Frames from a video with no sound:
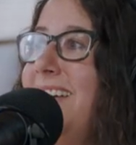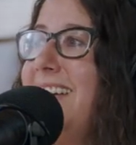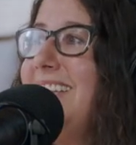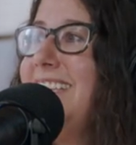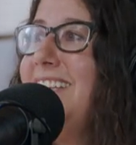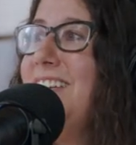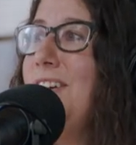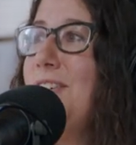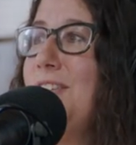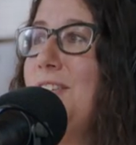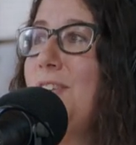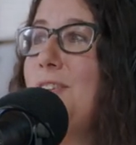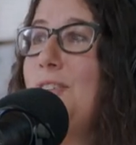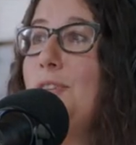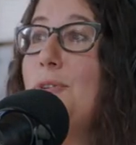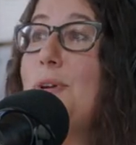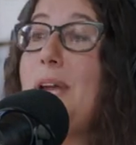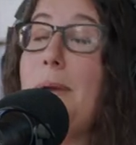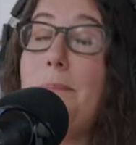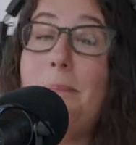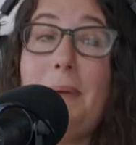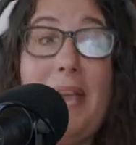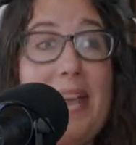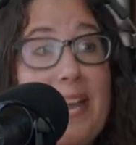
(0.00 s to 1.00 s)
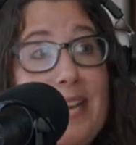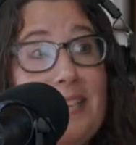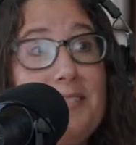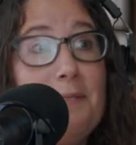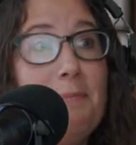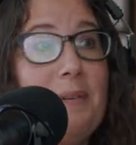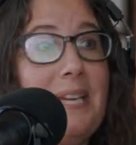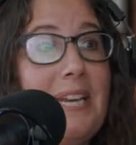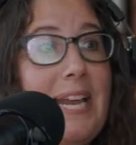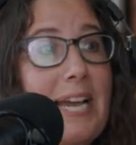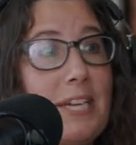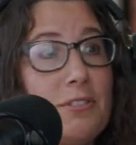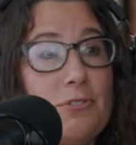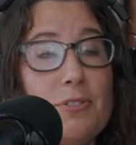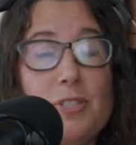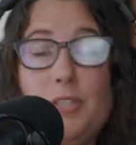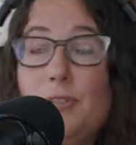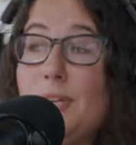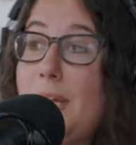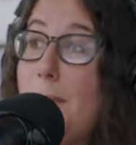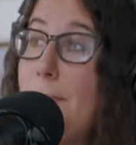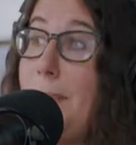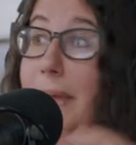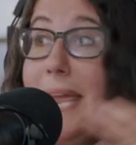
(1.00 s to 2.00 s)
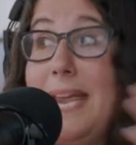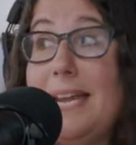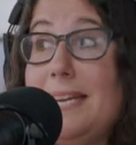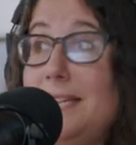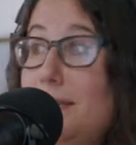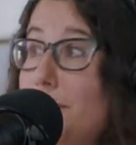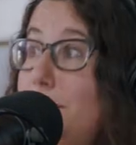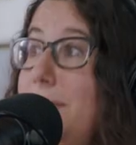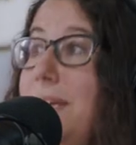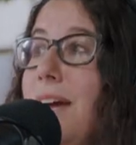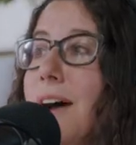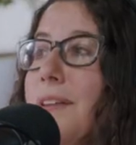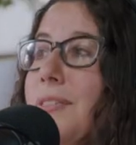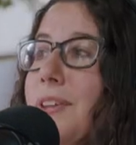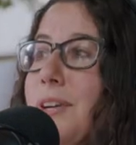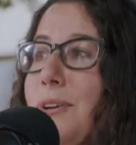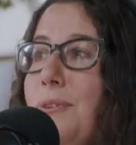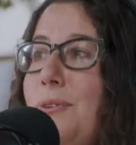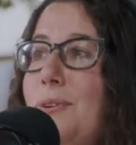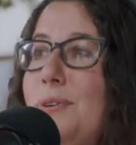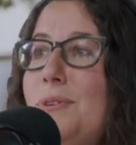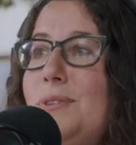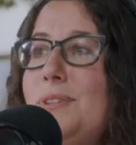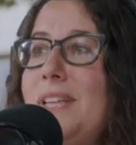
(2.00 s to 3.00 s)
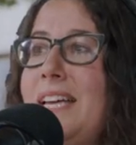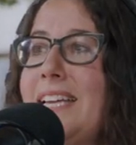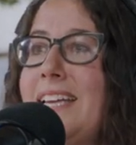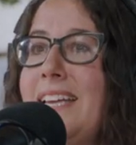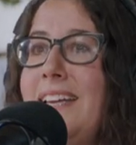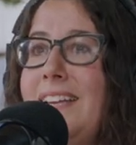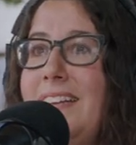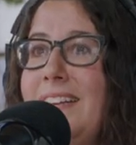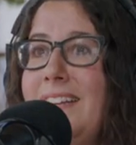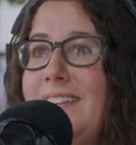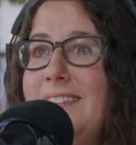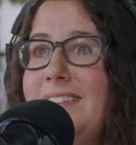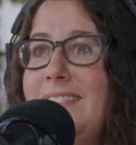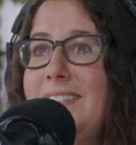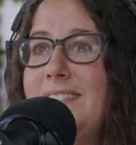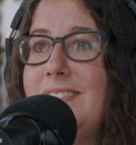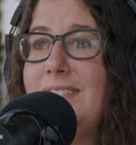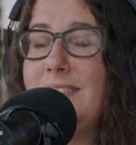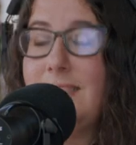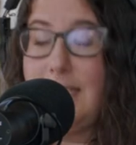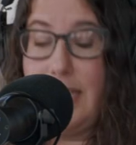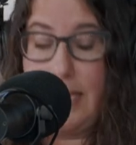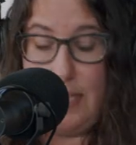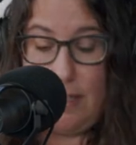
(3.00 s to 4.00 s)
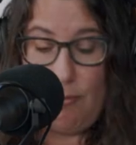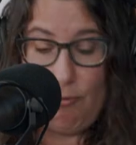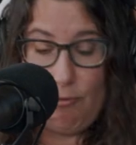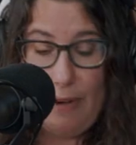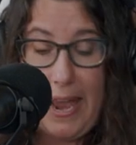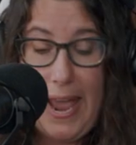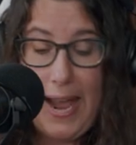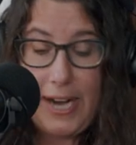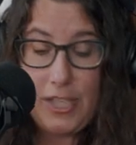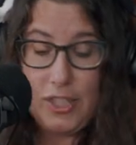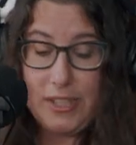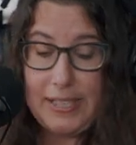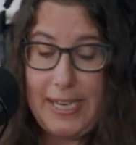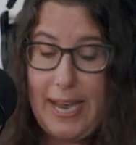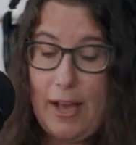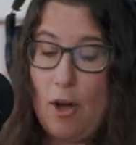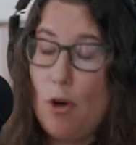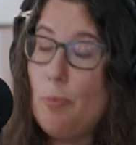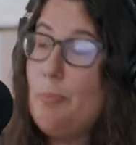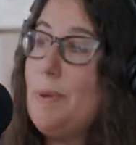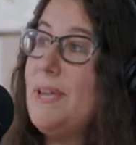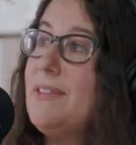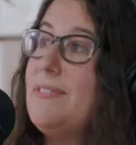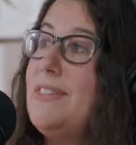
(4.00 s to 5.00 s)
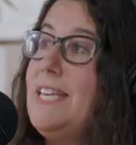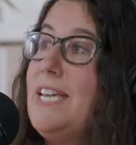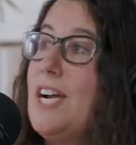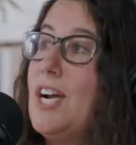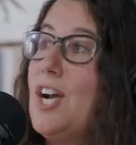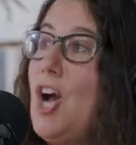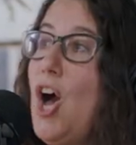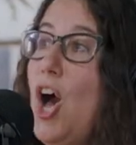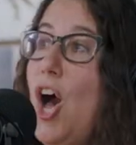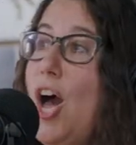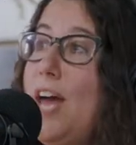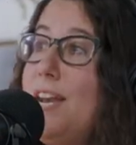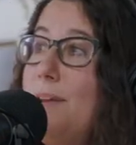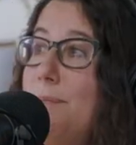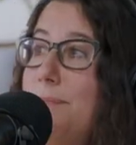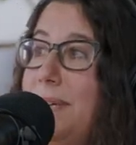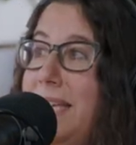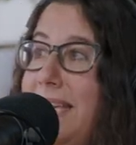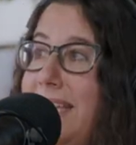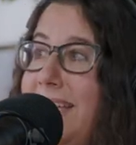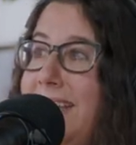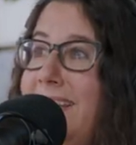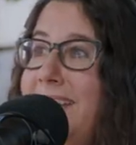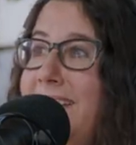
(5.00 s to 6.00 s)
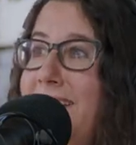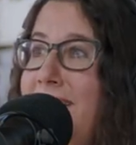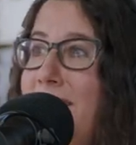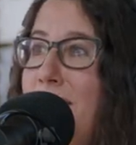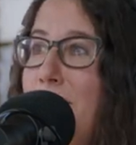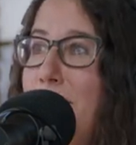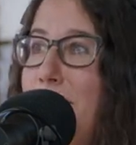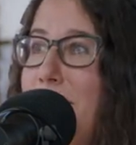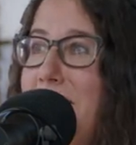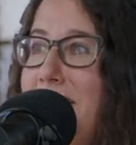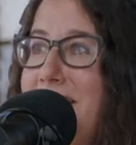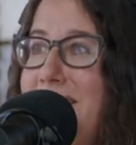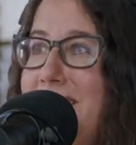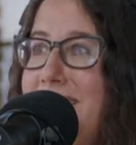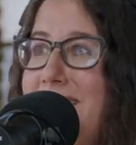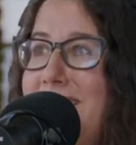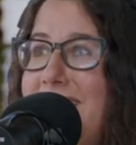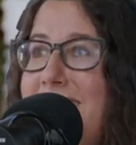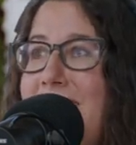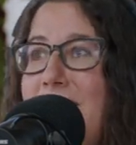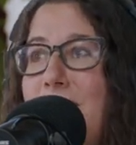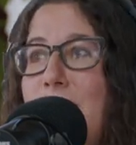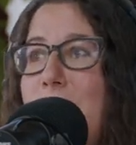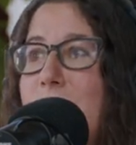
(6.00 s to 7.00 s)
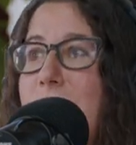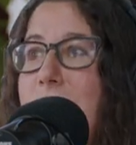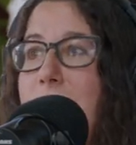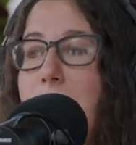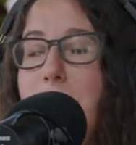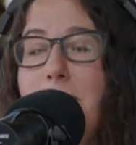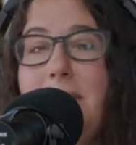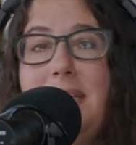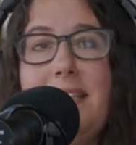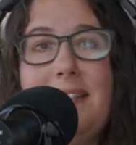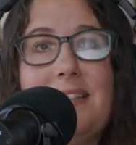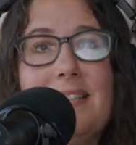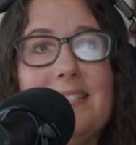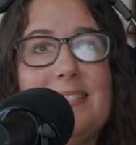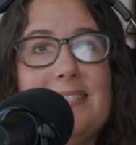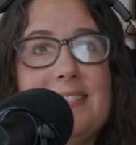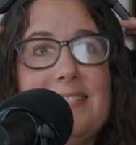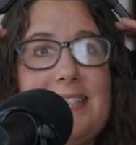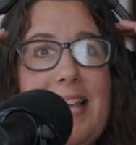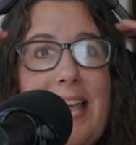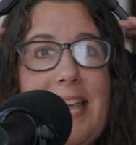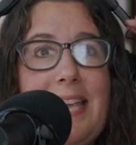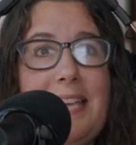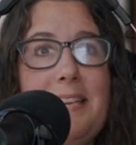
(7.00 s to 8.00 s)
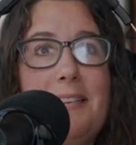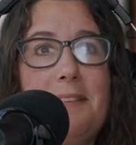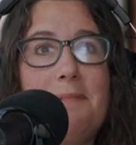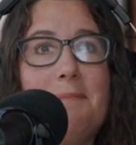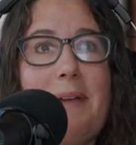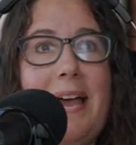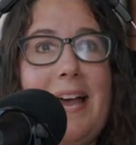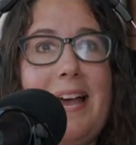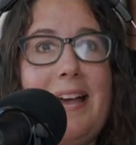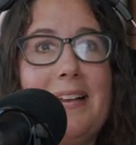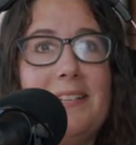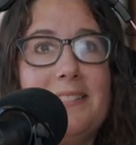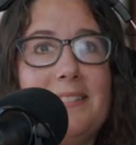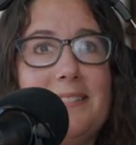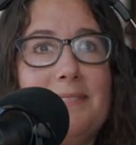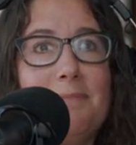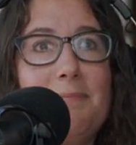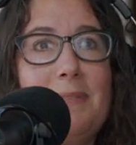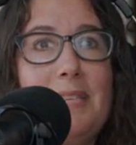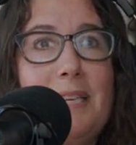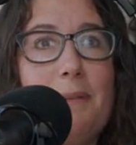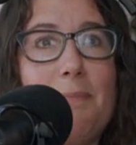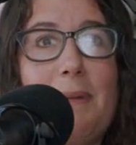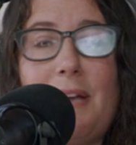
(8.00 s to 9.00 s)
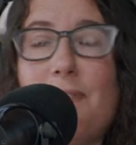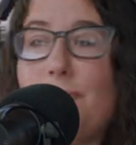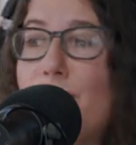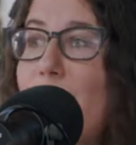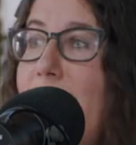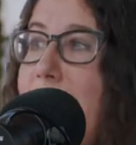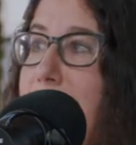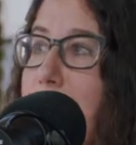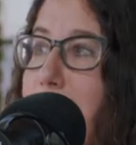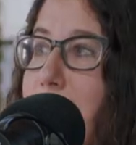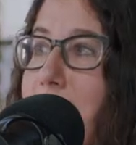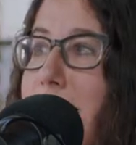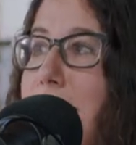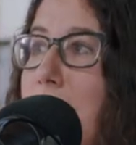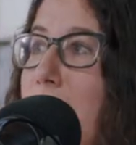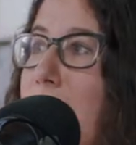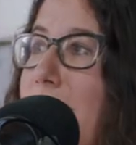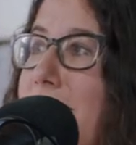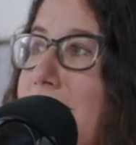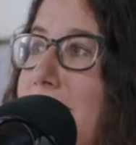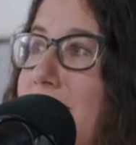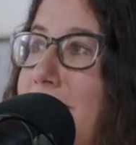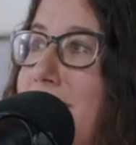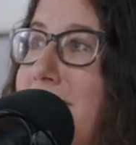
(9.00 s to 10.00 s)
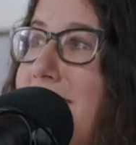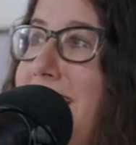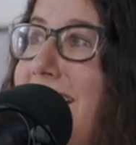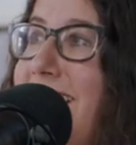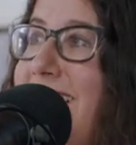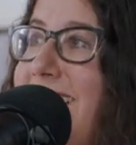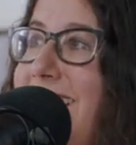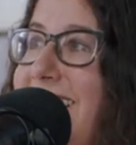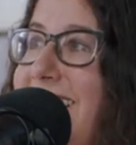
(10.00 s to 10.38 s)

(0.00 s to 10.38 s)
You know, you, you get paid to be an extra, you get paid to be on the crew. Like this is like actually helping the economy, but it's still to me the same as me and my friends making Rutland USA.